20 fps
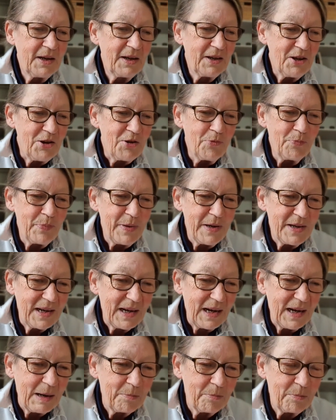you
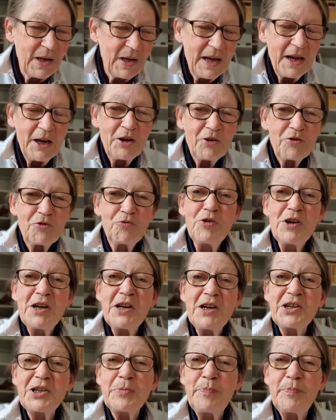become
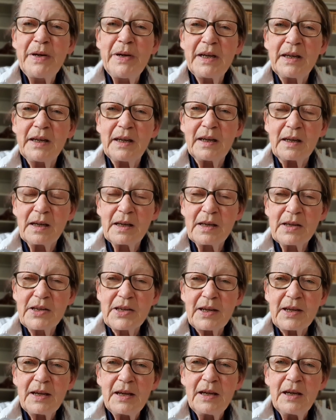rich pickings
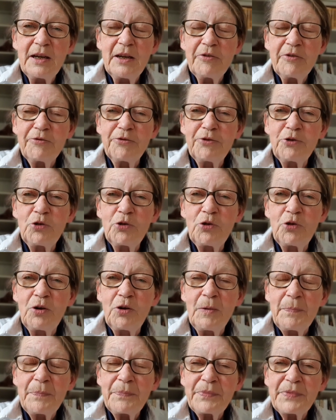for
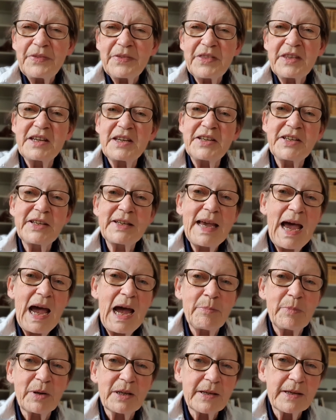the
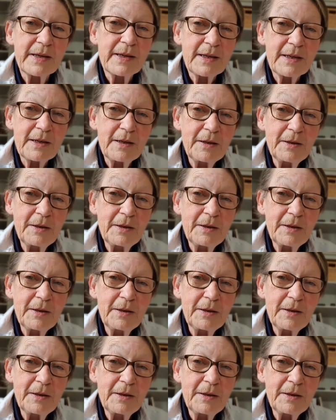scammers.